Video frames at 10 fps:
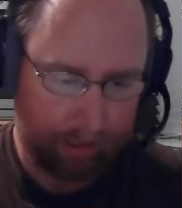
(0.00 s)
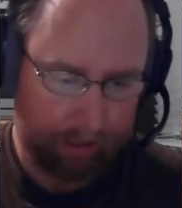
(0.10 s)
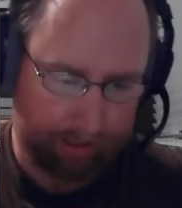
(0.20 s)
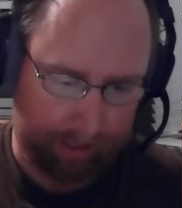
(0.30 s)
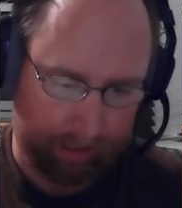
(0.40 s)

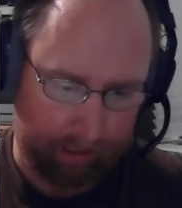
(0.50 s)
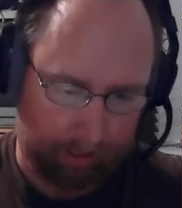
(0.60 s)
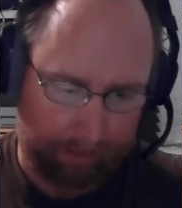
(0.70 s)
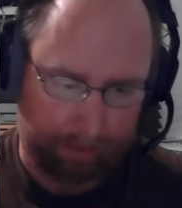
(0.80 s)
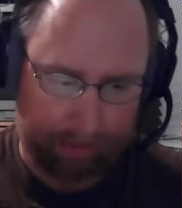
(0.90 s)
Seeing
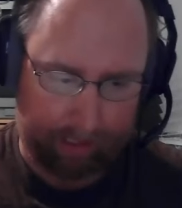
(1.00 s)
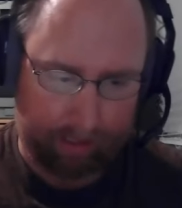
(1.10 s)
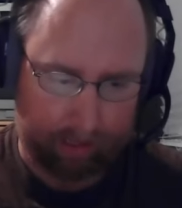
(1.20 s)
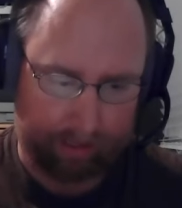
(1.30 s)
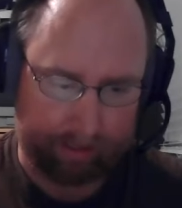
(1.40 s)
there be
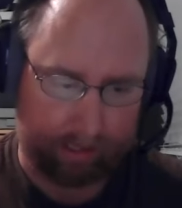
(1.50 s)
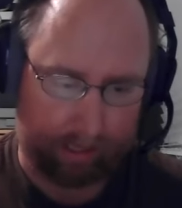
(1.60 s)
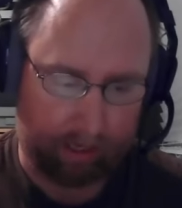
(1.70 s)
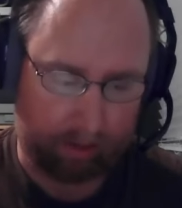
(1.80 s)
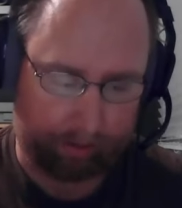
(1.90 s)
many things
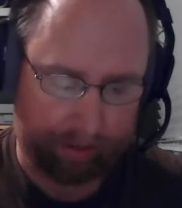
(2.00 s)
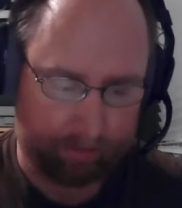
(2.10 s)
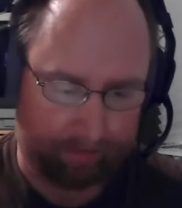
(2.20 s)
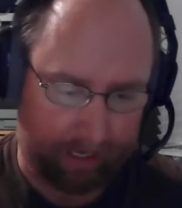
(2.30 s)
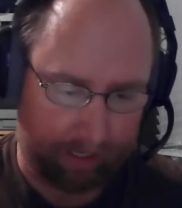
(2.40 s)
that
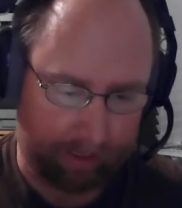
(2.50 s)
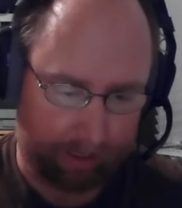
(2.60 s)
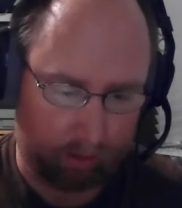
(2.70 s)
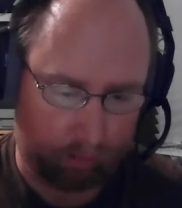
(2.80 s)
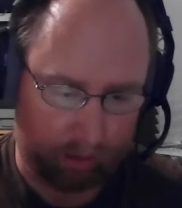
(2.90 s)
increase
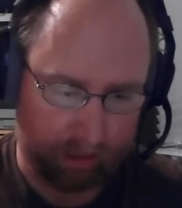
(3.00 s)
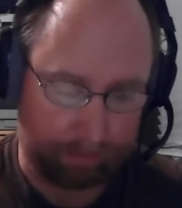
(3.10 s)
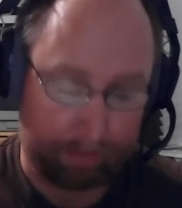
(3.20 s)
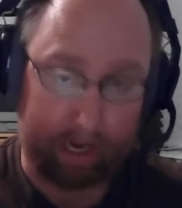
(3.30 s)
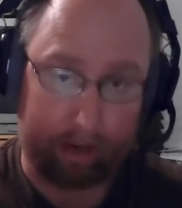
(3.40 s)
vanity, what
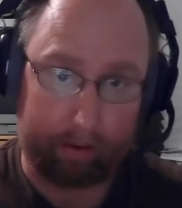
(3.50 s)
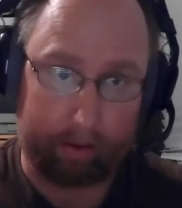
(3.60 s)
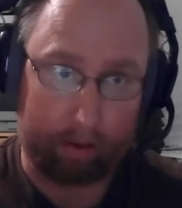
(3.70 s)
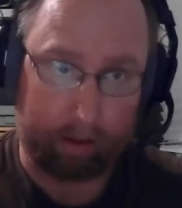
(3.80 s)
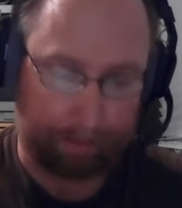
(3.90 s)
is man
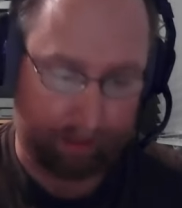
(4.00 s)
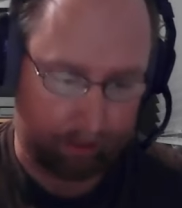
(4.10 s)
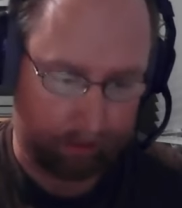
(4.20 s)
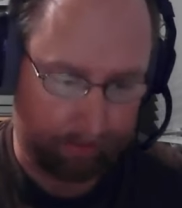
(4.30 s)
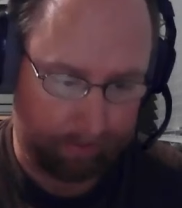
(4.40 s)
the
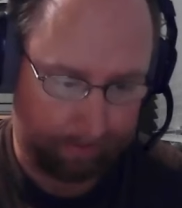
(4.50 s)
better?